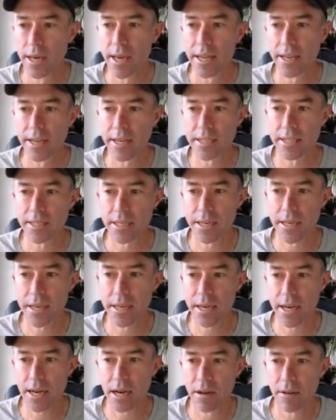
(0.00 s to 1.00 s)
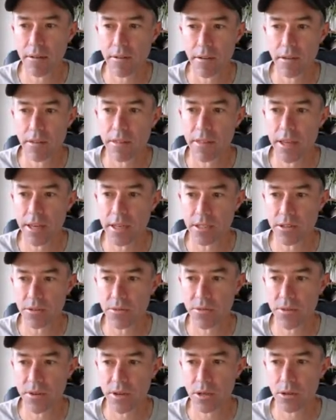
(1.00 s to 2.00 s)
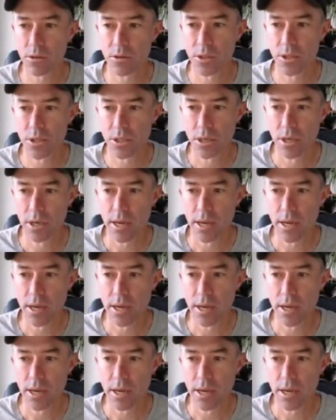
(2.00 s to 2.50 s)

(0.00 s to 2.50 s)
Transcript: You can see here, there's the fields.